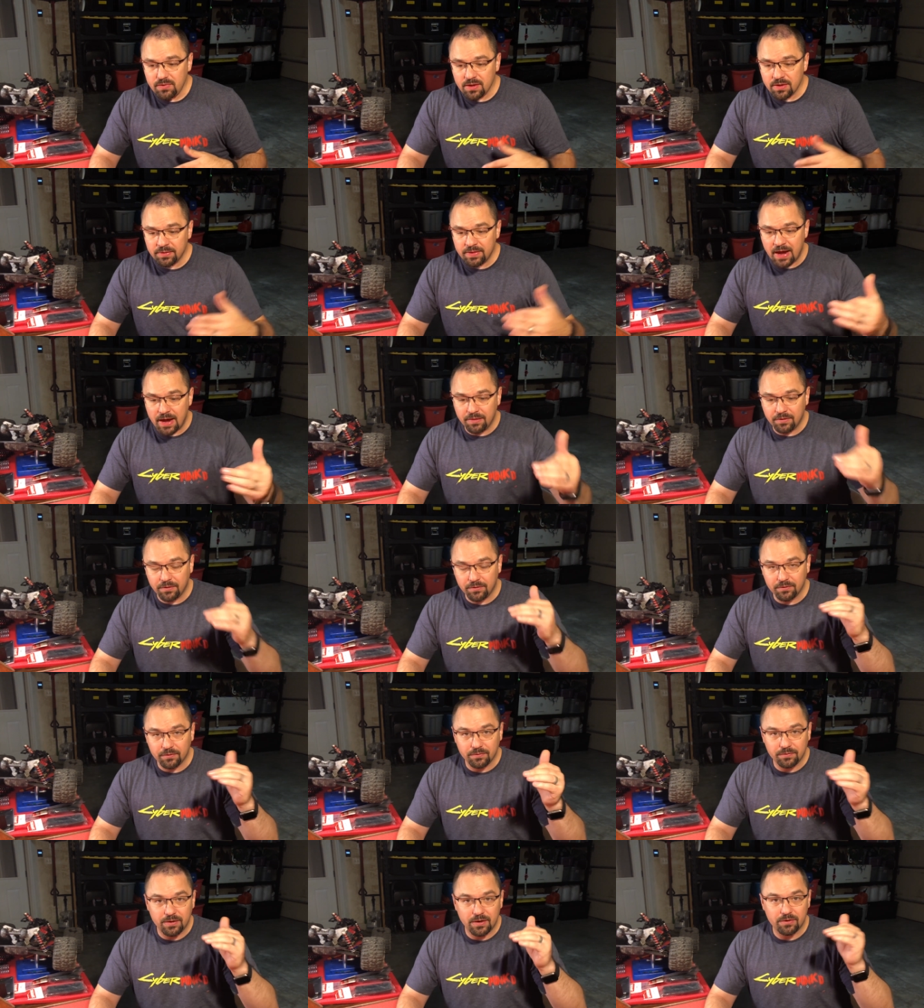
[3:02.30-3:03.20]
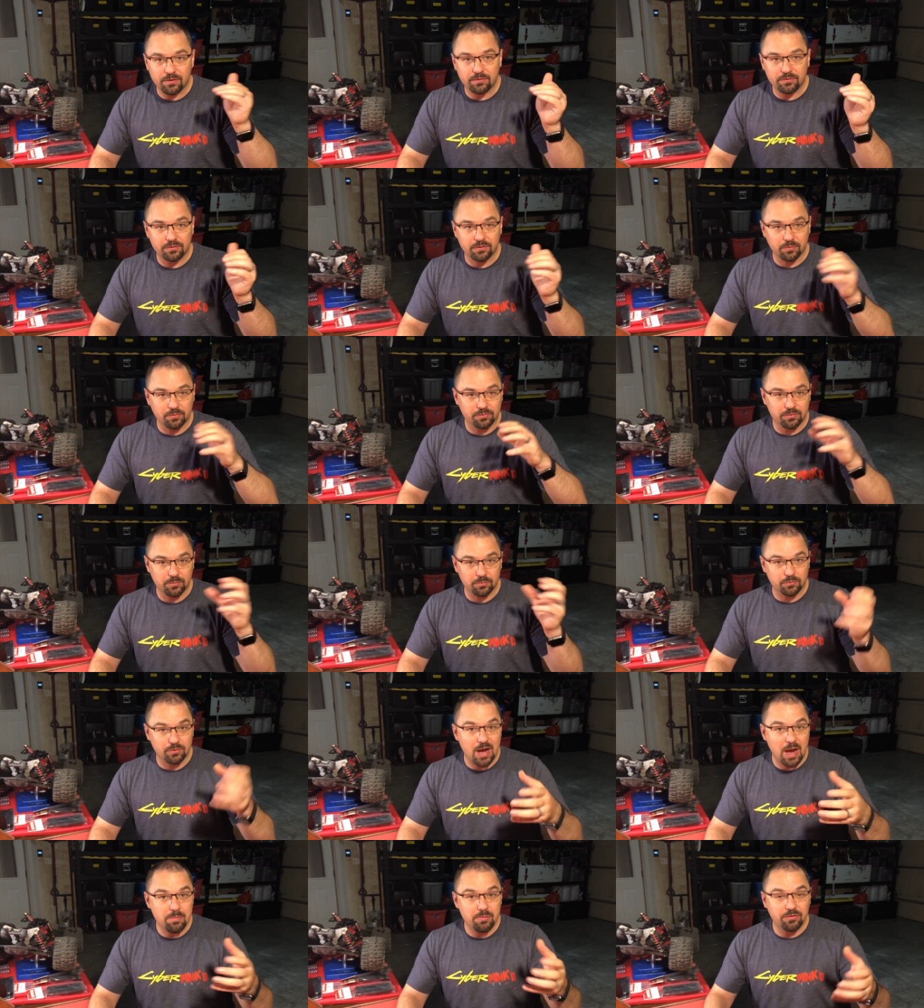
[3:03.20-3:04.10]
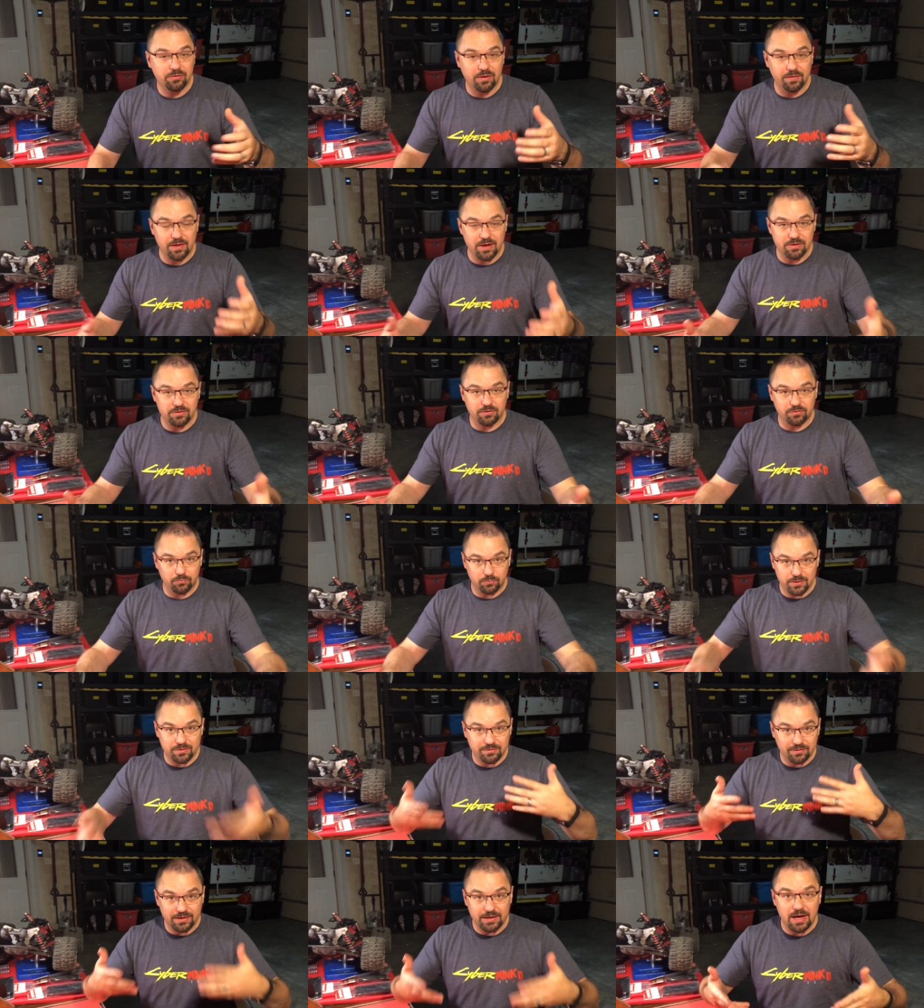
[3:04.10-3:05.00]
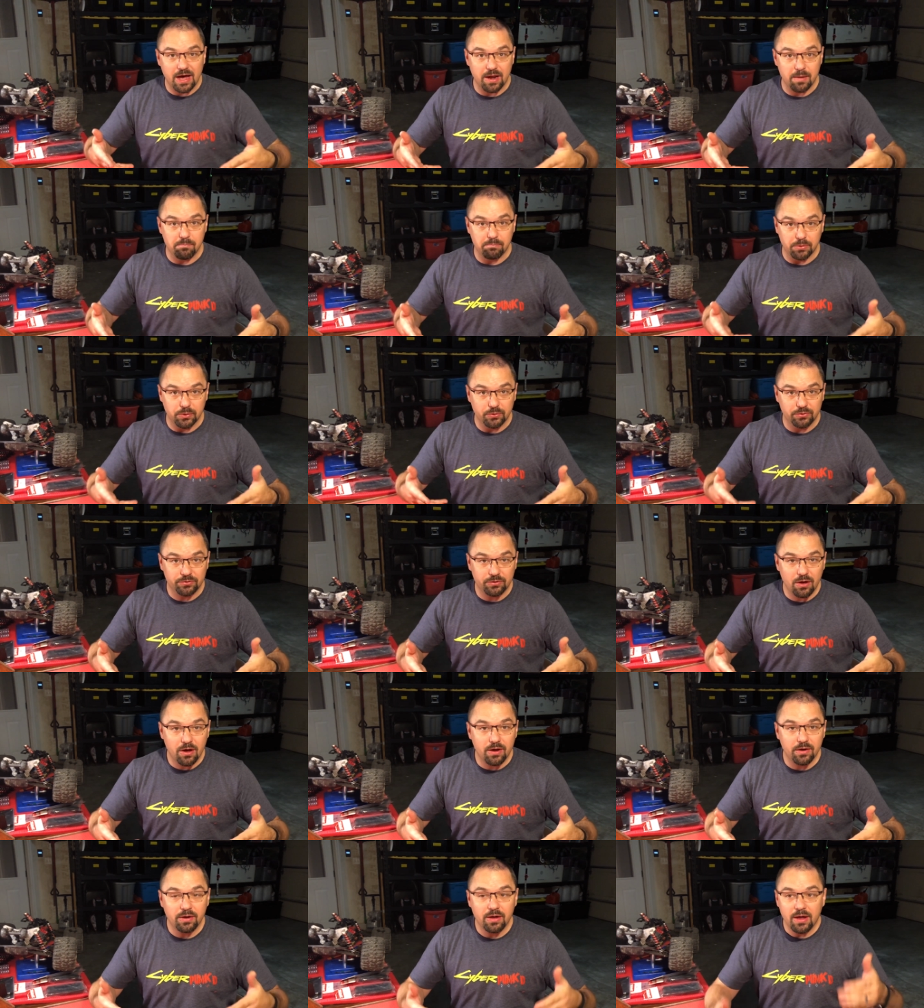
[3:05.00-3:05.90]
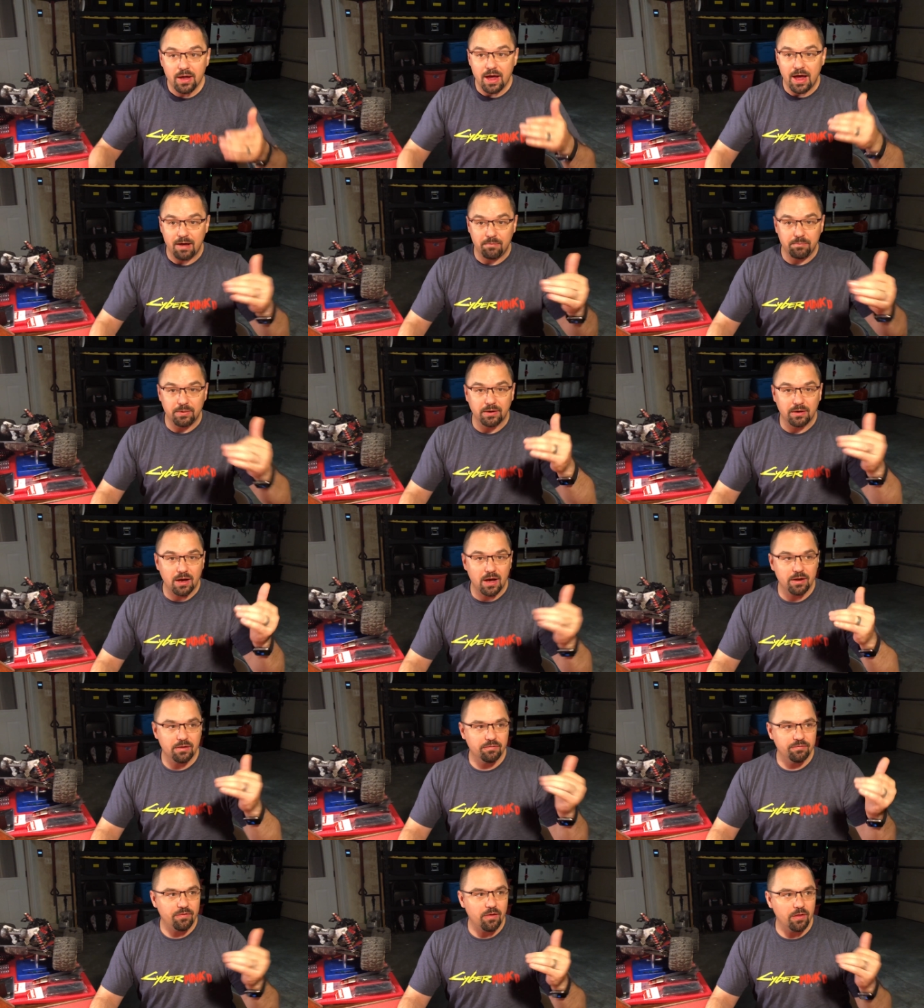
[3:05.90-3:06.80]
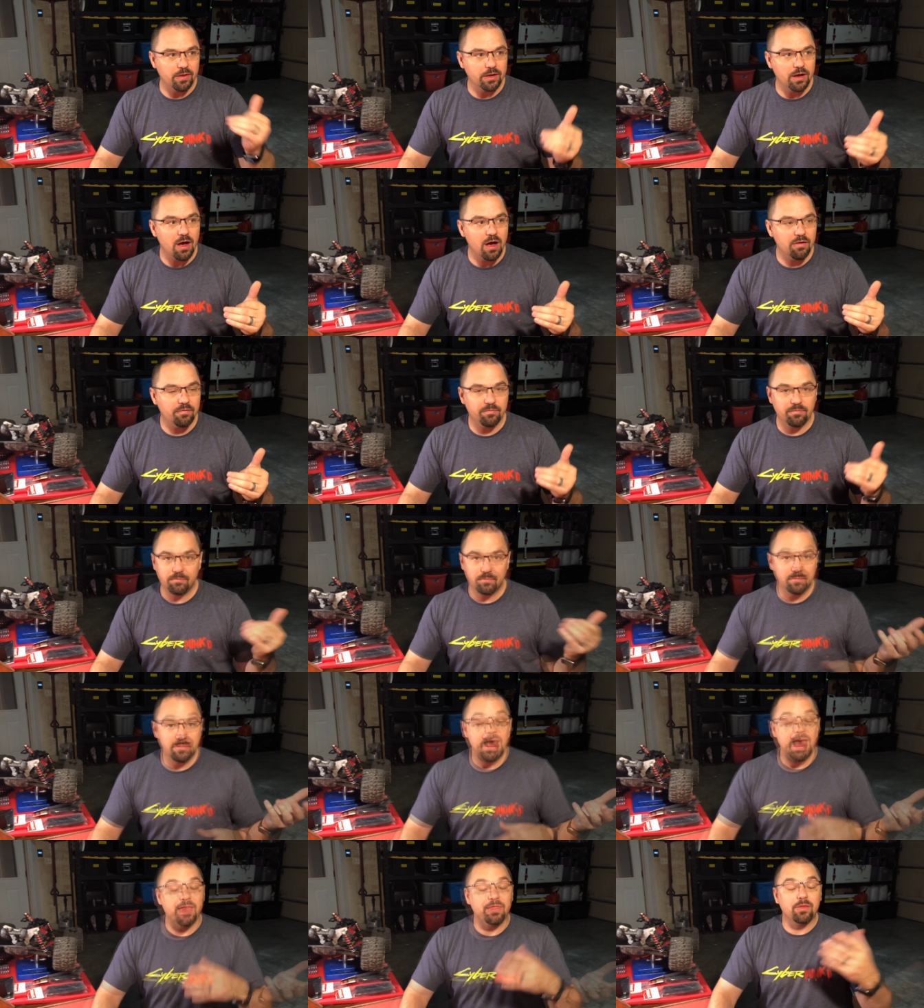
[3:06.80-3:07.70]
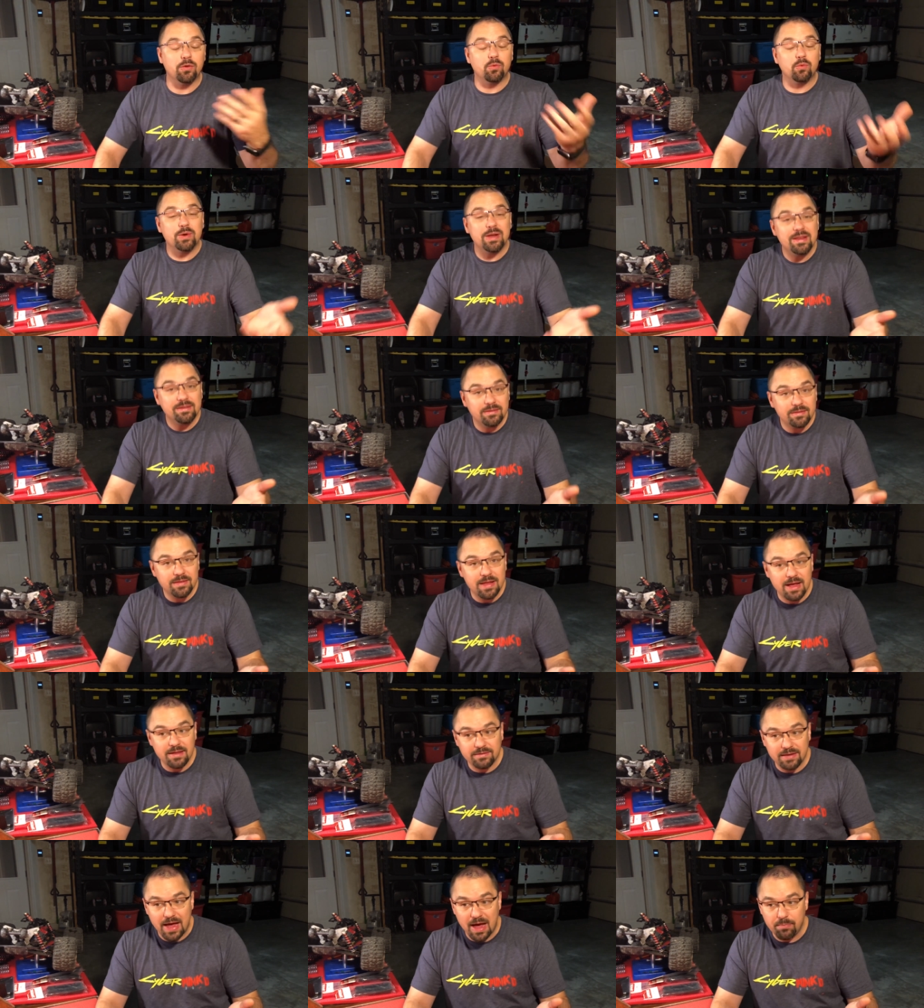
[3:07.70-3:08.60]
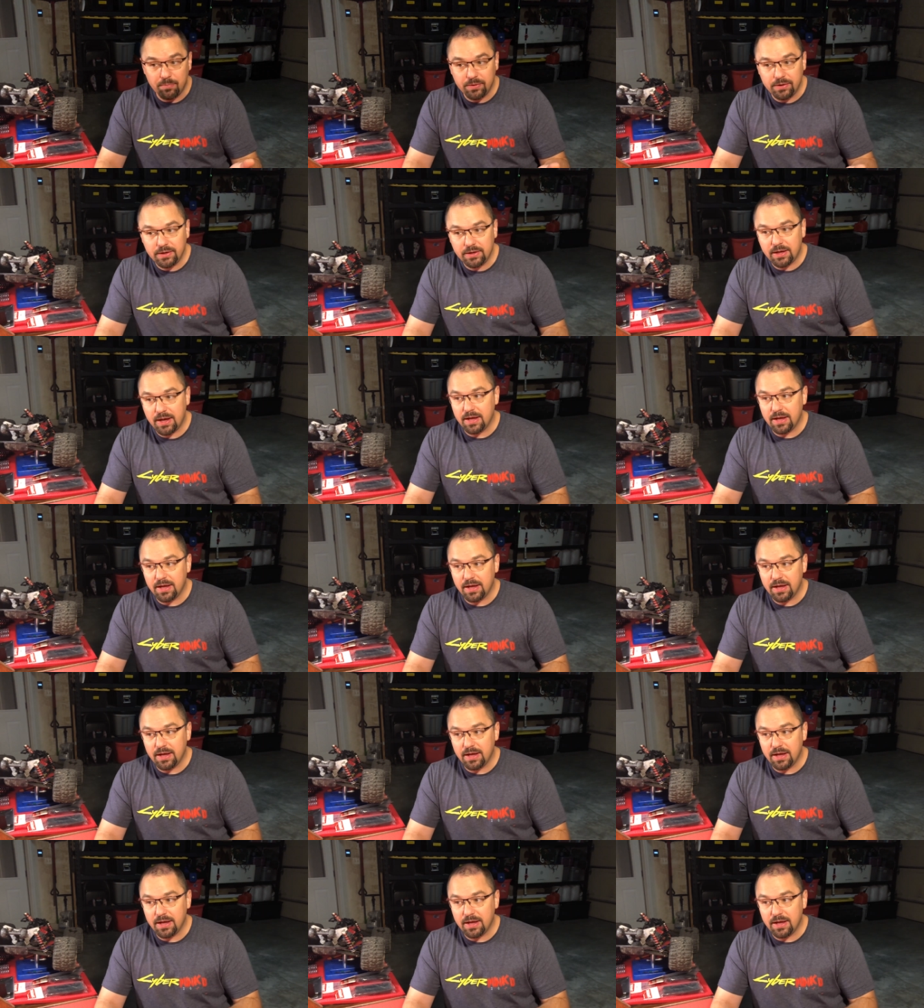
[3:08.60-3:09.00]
that there, there are some subscribers that they just recently got a boost on have been kind of falling off and the reason that's happening,